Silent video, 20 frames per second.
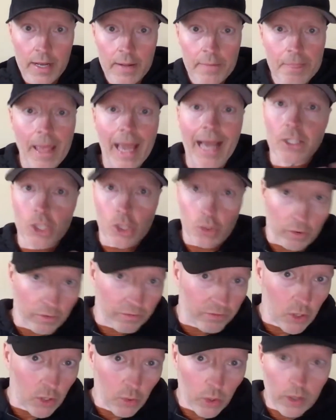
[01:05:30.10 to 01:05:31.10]
as a
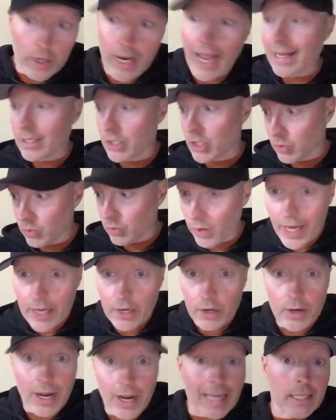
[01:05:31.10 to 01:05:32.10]
reviewer, as a
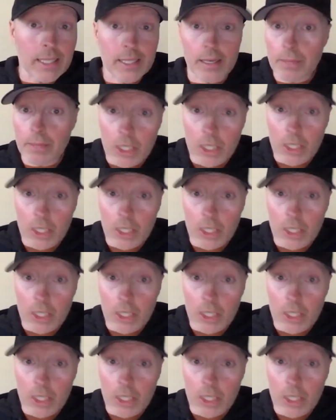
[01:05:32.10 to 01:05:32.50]
writer, as somebody